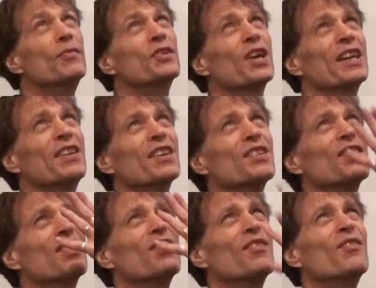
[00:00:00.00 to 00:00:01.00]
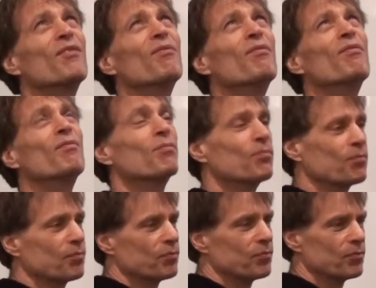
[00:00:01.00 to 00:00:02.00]
It's like this.
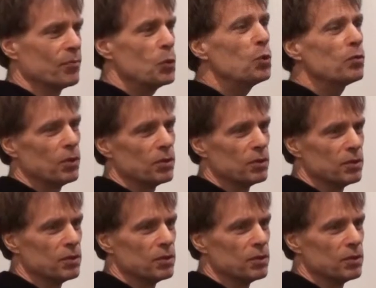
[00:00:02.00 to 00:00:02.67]
Beautiful.